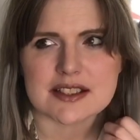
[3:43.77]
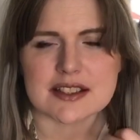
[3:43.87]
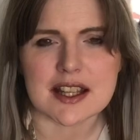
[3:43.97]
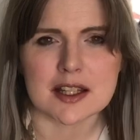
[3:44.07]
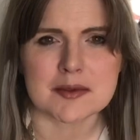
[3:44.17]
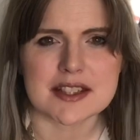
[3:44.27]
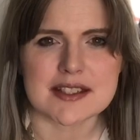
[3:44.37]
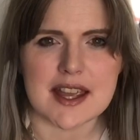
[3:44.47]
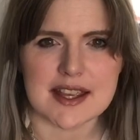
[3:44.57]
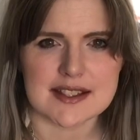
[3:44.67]
Elbe
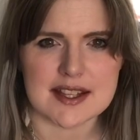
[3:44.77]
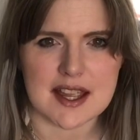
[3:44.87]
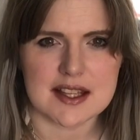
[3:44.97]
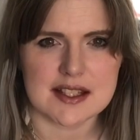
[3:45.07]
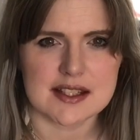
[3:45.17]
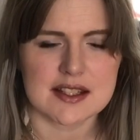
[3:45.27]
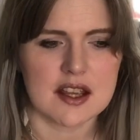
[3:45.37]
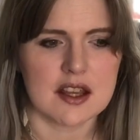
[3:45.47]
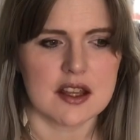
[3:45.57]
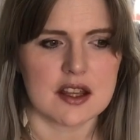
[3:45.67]
Textiles,
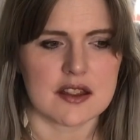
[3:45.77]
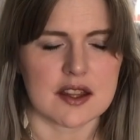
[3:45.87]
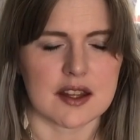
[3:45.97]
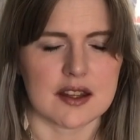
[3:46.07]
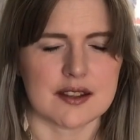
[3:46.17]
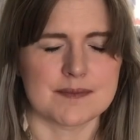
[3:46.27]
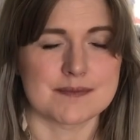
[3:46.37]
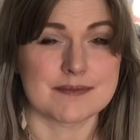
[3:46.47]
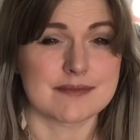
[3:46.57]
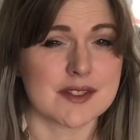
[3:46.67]
the
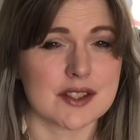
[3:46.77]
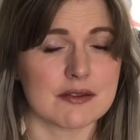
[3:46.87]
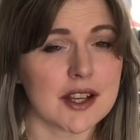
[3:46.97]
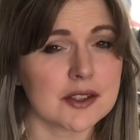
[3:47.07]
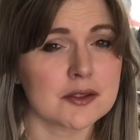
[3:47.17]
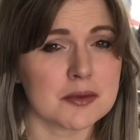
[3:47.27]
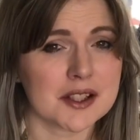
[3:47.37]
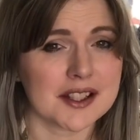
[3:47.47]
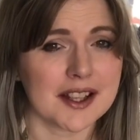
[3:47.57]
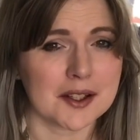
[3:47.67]
Sorrento
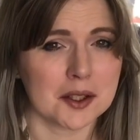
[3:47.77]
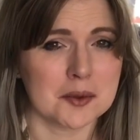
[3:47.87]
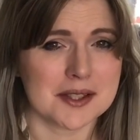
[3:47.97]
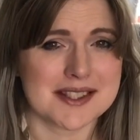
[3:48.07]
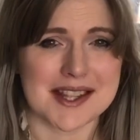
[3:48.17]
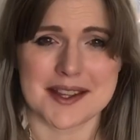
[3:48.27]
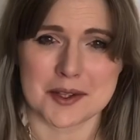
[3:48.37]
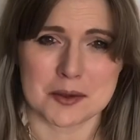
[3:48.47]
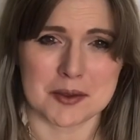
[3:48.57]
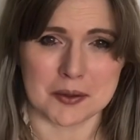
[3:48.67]
bucket hat. I want to say, that
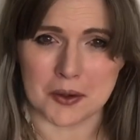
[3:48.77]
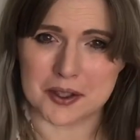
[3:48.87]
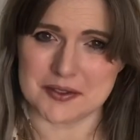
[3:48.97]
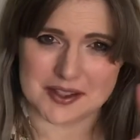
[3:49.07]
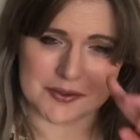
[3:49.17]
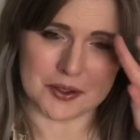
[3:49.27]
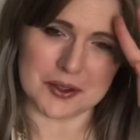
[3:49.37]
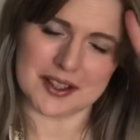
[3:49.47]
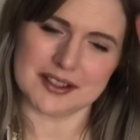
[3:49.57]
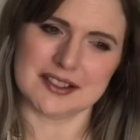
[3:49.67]
could be wrong. If it's wrong,
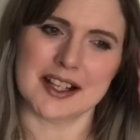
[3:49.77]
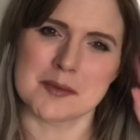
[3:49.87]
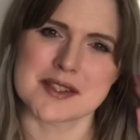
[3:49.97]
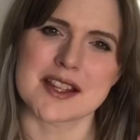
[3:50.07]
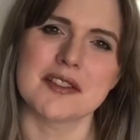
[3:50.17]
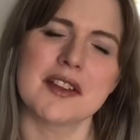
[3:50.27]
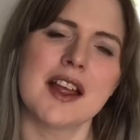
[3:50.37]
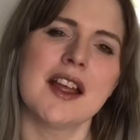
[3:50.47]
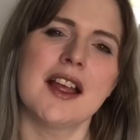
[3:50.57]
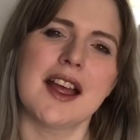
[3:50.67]
I'll correct myself.
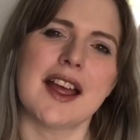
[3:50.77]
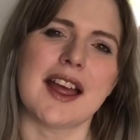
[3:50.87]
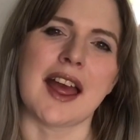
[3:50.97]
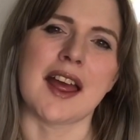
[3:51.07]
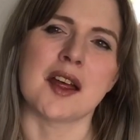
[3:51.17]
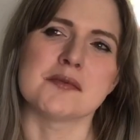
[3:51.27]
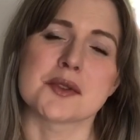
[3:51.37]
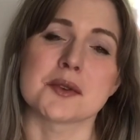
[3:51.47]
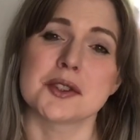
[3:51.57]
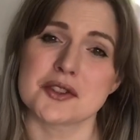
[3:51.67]
So
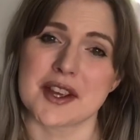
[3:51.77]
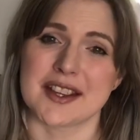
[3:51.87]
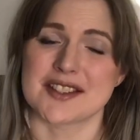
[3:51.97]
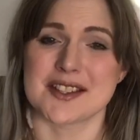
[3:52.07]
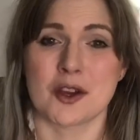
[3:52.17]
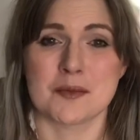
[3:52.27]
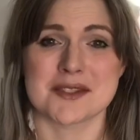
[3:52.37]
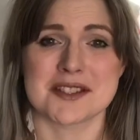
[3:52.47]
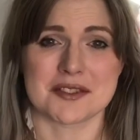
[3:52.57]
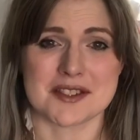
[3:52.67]
I'm going to try it because it comes in
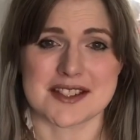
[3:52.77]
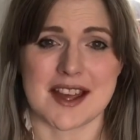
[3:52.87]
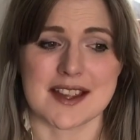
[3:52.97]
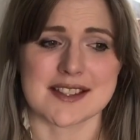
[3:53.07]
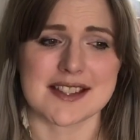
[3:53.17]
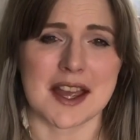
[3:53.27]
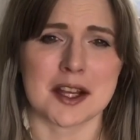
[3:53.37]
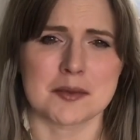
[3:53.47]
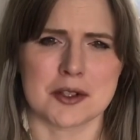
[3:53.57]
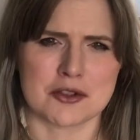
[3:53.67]
different sizes. I had a
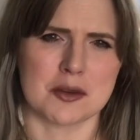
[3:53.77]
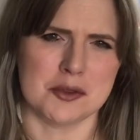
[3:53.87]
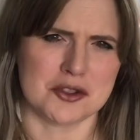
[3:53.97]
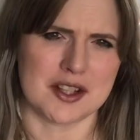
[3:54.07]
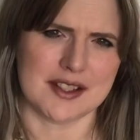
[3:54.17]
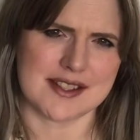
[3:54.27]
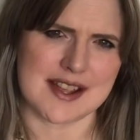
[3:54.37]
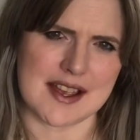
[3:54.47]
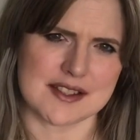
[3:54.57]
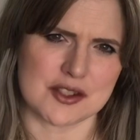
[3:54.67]
bit of trouble trying to
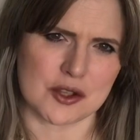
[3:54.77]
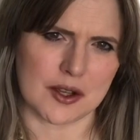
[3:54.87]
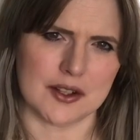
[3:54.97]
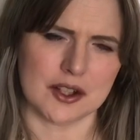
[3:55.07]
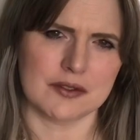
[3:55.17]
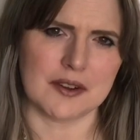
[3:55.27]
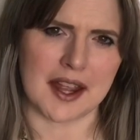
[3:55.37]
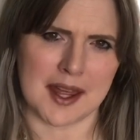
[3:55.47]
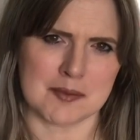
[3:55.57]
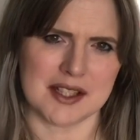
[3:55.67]
size it down enough for
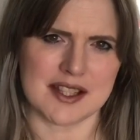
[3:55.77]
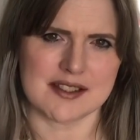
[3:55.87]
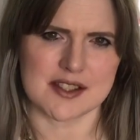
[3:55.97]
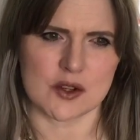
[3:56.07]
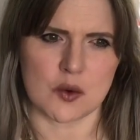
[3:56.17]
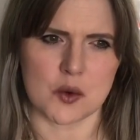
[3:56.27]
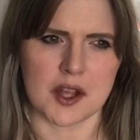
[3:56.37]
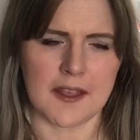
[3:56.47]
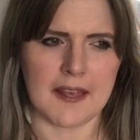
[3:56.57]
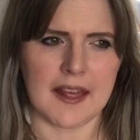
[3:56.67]
Emily, so
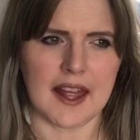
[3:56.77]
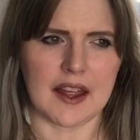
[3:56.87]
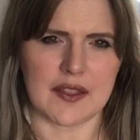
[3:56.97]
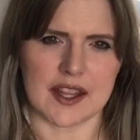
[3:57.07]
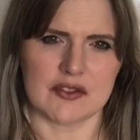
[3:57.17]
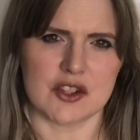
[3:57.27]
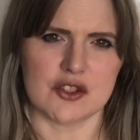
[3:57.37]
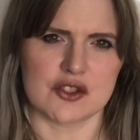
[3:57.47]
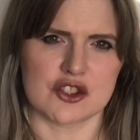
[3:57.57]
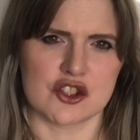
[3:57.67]
I think if I
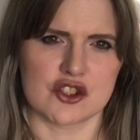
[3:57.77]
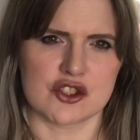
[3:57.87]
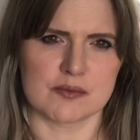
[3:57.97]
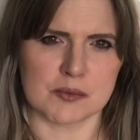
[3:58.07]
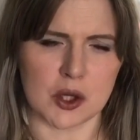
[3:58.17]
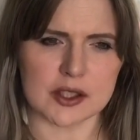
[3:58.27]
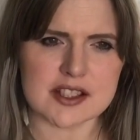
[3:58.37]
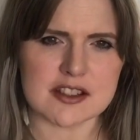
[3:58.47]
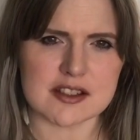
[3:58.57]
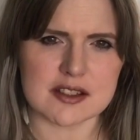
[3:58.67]
use the
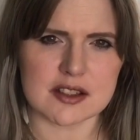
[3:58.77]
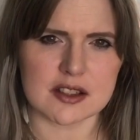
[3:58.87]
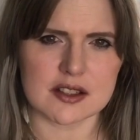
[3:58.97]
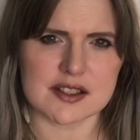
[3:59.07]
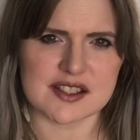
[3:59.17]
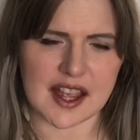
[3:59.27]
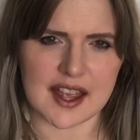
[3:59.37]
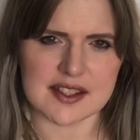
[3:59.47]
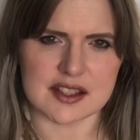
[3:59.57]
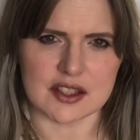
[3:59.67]
smallest
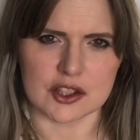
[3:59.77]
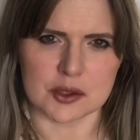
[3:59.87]
size in the other